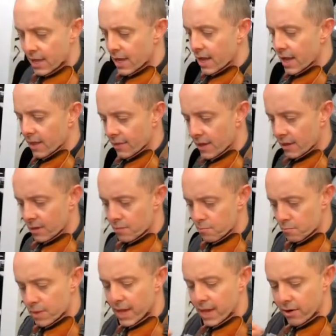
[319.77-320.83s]
and then
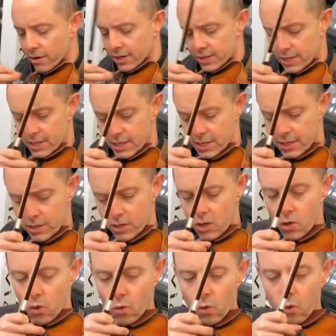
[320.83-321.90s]
compare it here,
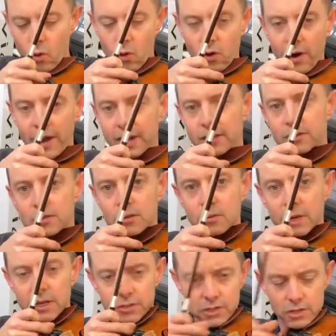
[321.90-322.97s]
or I can do what
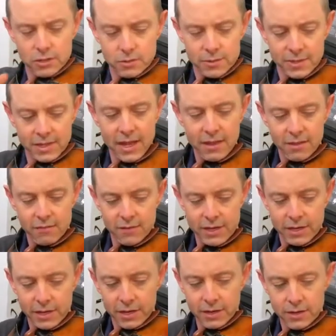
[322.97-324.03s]
I showed you in the other
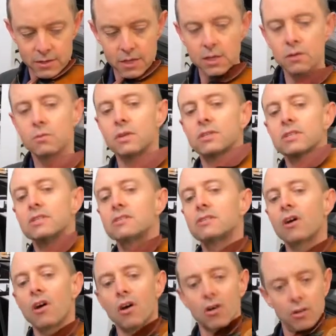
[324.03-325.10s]
video, which is to
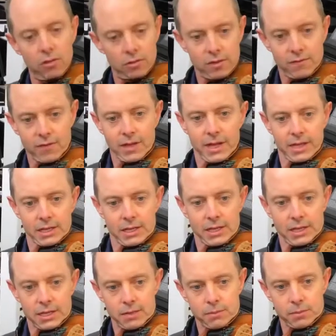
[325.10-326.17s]
hold the violin
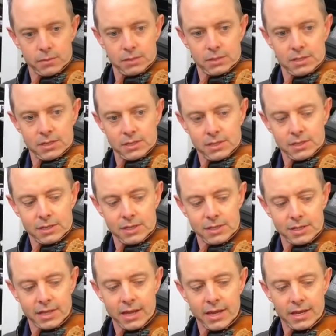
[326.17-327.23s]
up like
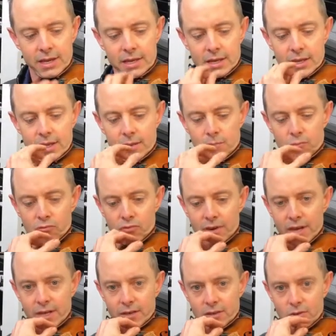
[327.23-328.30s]
that and
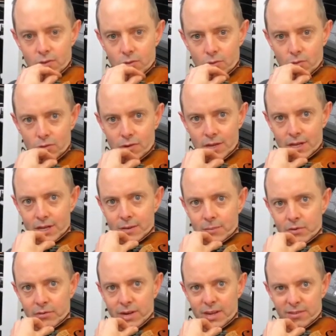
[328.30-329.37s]
bring your arm
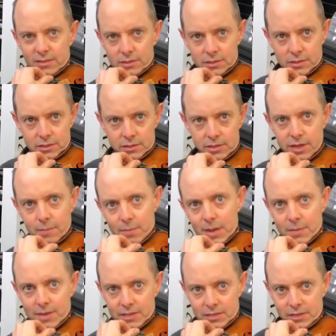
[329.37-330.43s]
around. This is
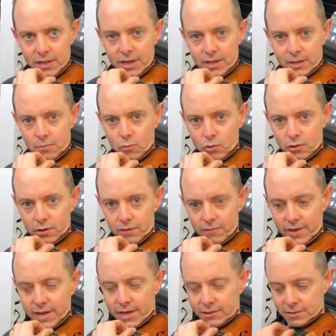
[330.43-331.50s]
maybe slightly more
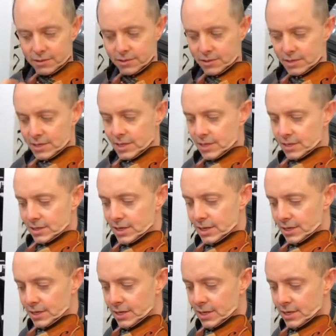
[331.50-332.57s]
advanced
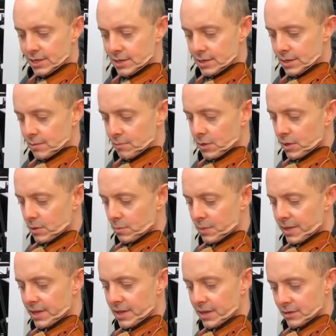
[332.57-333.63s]
technique, but I'll
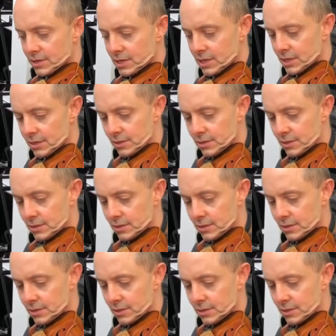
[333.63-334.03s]
play that D.